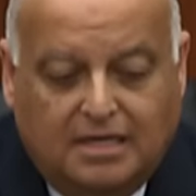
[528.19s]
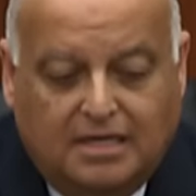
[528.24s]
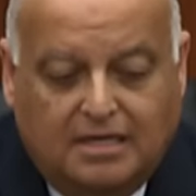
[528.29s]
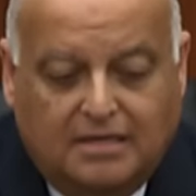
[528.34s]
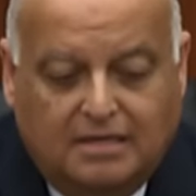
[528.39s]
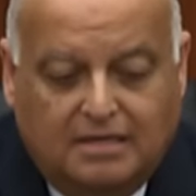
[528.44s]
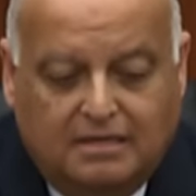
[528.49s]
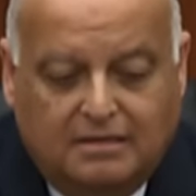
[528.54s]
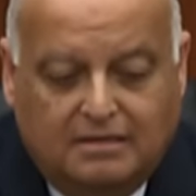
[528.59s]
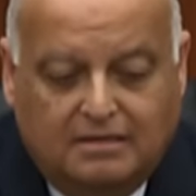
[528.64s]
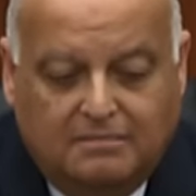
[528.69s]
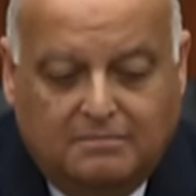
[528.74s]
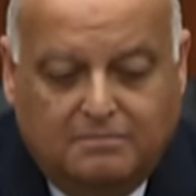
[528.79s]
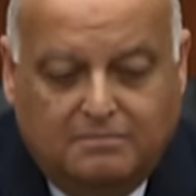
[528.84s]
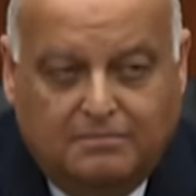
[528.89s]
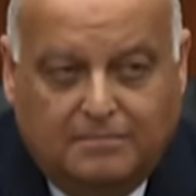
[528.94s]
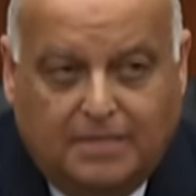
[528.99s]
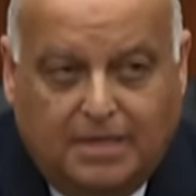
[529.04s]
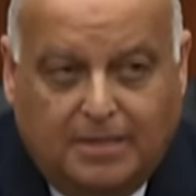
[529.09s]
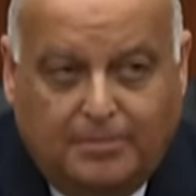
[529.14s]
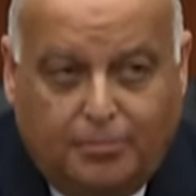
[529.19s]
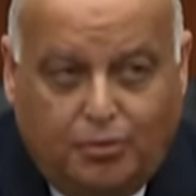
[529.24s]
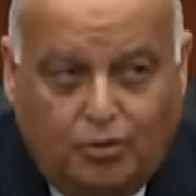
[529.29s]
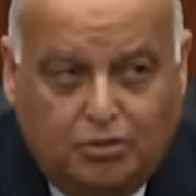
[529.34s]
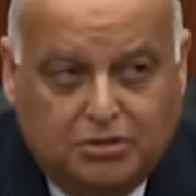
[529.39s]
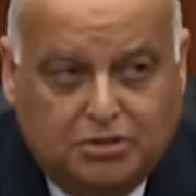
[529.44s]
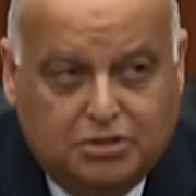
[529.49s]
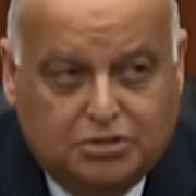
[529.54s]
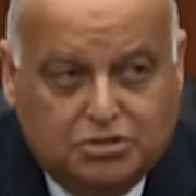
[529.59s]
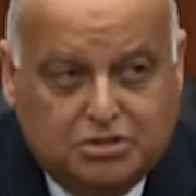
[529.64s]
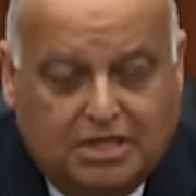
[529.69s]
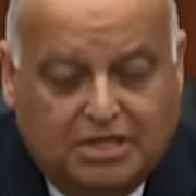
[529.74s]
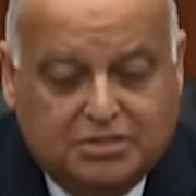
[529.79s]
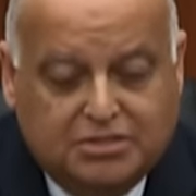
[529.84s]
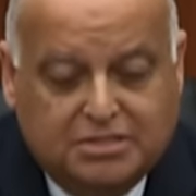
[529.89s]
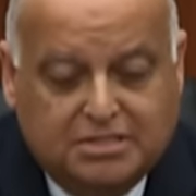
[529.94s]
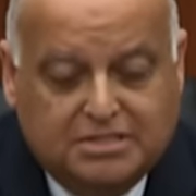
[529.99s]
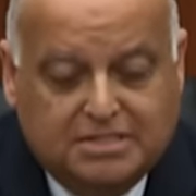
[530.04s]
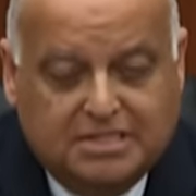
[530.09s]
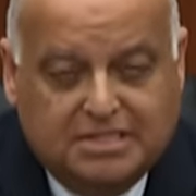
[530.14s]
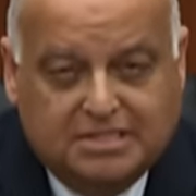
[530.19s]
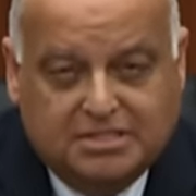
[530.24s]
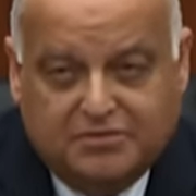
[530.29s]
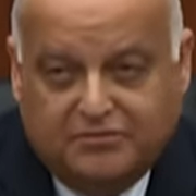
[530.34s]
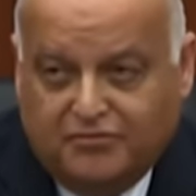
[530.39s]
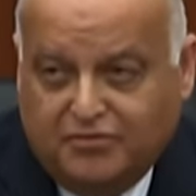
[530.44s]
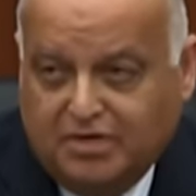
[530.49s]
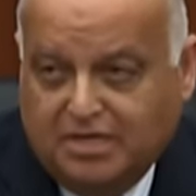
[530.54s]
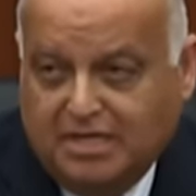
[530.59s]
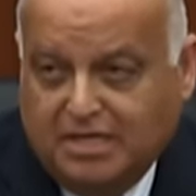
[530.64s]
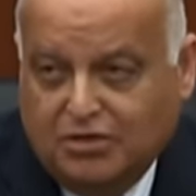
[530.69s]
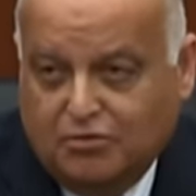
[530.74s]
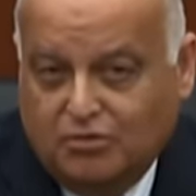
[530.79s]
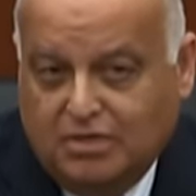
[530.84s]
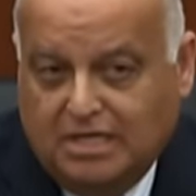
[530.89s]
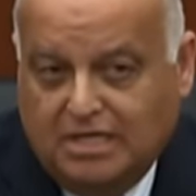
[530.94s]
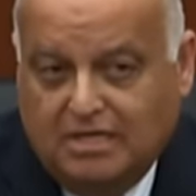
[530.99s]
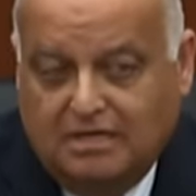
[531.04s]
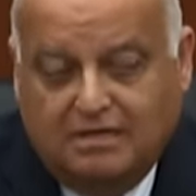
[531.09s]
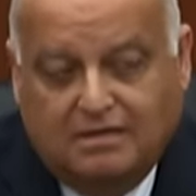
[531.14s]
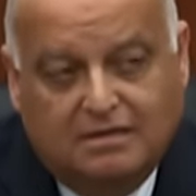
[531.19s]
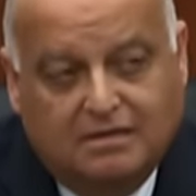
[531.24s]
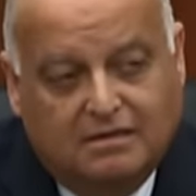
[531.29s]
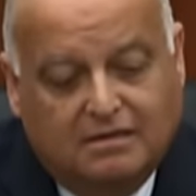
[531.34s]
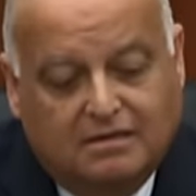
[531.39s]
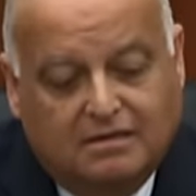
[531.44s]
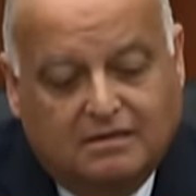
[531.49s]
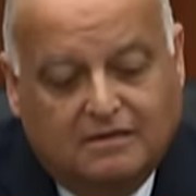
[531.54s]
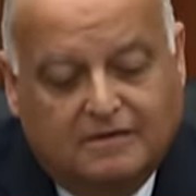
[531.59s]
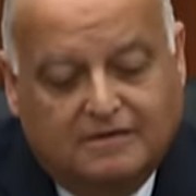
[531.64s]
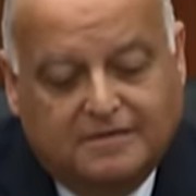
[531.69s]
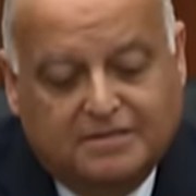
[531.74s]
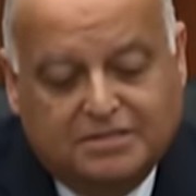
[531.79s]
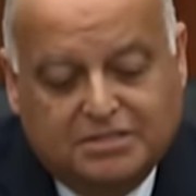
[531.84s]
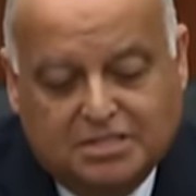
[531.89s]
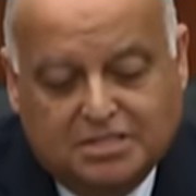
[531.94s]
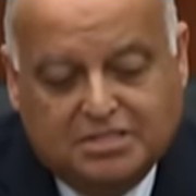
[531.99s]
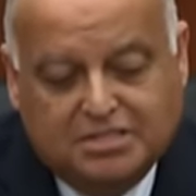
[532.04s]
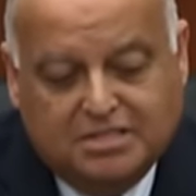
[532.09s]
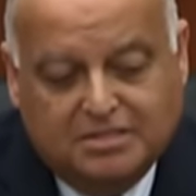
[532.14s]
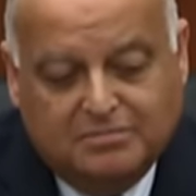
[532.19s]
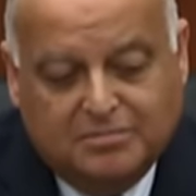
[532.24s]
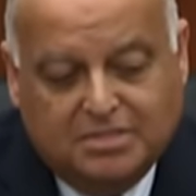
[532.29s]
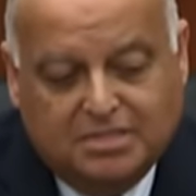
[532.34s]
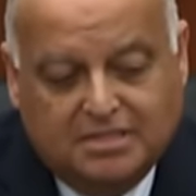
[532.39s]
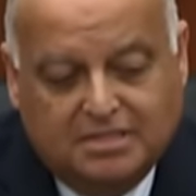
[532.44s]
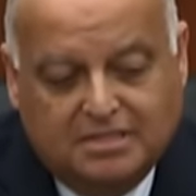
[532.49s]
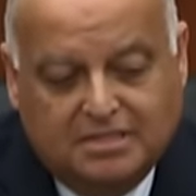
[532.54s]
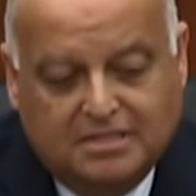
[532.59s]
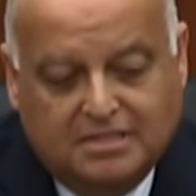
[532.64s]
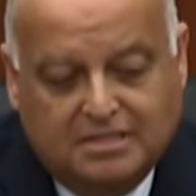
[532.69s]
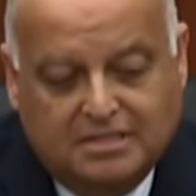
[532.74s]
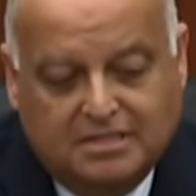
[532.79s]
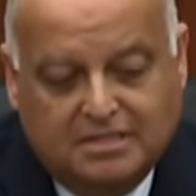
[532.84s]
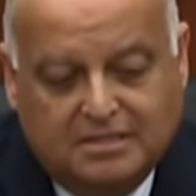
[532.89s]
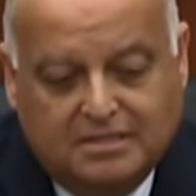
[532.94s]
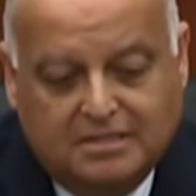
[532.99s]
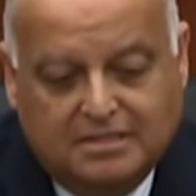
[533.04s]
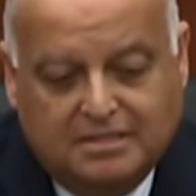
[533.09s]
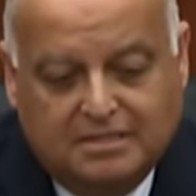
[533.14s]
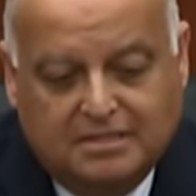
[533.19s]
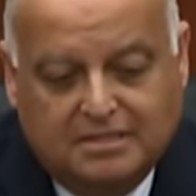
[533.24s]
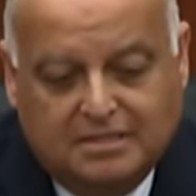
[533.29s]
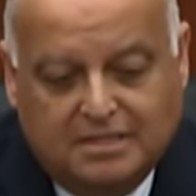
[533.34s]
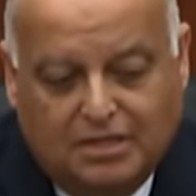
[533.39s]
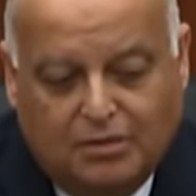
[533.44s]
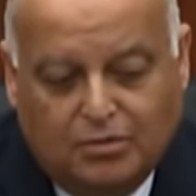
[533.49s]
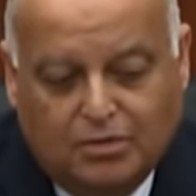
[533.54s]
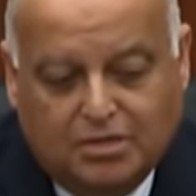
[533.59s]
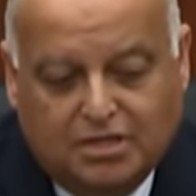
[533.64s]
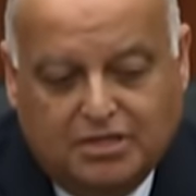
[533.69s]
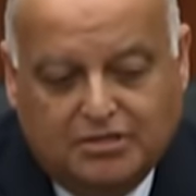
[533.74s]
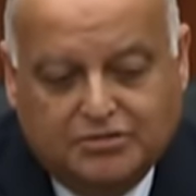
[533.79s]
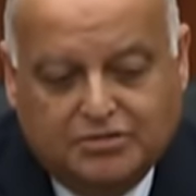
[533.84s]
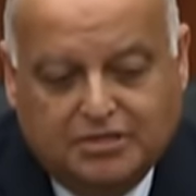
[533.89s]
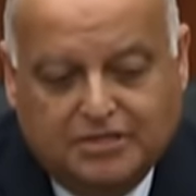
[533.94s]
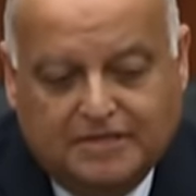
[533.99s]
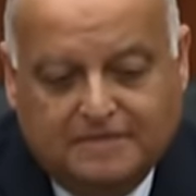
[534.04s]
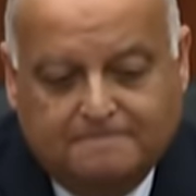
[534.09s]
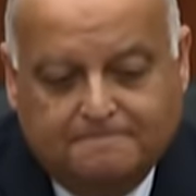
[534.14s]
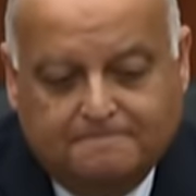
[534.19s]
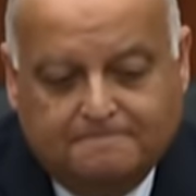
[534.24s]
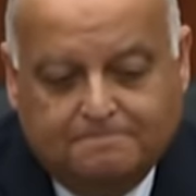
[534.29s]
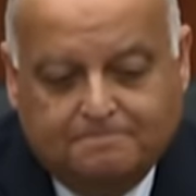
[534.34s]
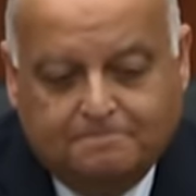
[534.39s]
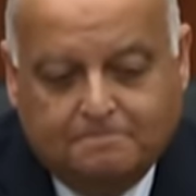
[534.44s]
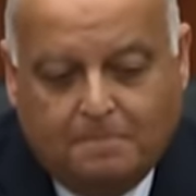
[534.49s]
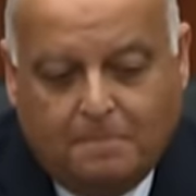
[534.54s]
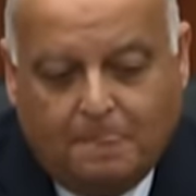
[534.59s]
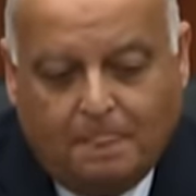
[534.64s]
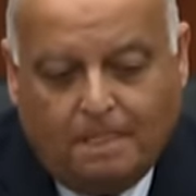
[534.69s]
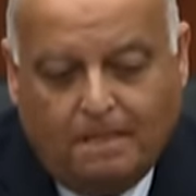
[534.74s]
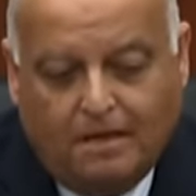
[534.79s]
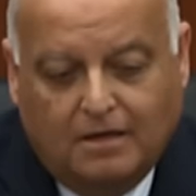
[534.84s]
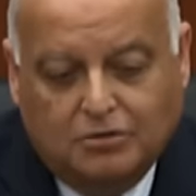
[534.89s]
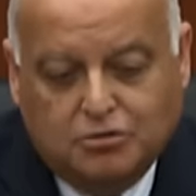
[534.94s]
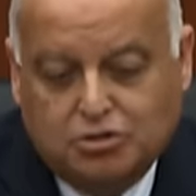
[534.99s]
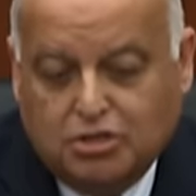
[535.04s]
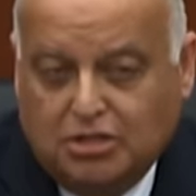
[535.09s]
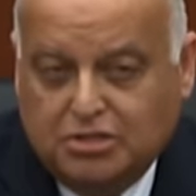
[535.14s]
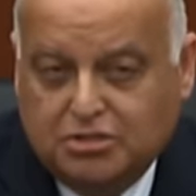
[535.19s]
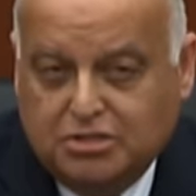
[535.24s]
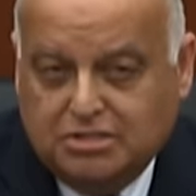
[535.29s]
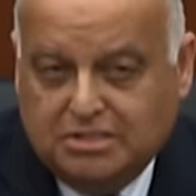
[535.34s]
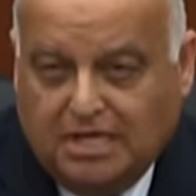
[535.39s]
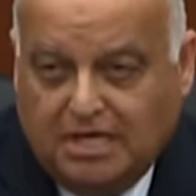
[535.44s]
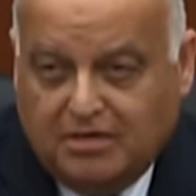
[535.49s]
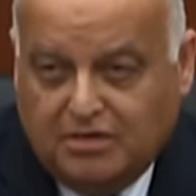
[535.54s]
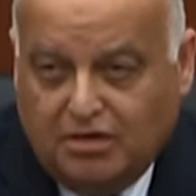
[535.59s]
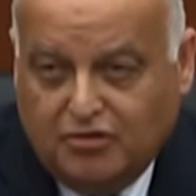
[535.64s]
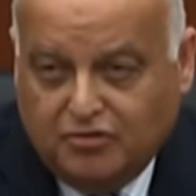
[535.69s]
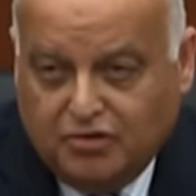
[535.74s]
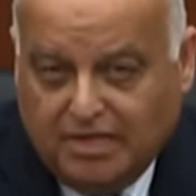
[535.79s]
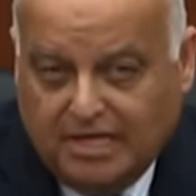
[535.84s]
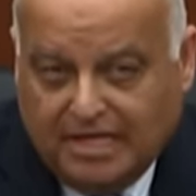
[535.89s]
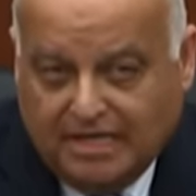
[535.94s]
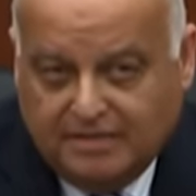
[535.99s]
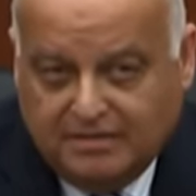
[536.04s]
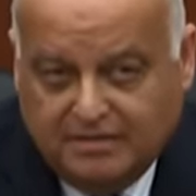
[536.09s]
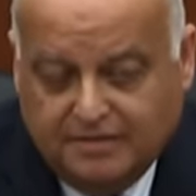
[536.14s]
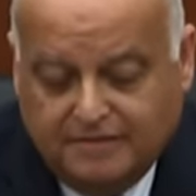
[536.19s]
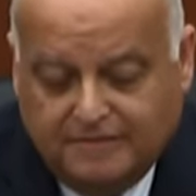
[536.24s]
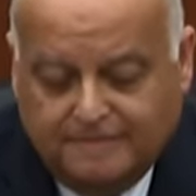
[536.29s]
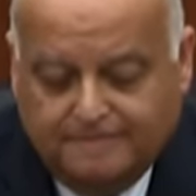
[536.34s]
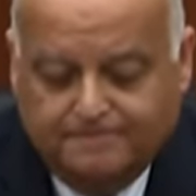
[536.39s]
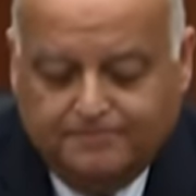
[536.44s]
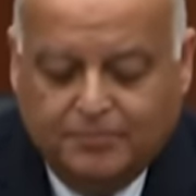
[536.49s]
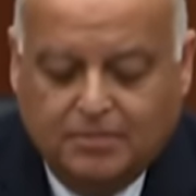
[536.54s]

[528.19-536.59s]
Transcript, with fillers: uh, appointing judges is a very unique uh, system in, uh, in our country. Judges are not elected.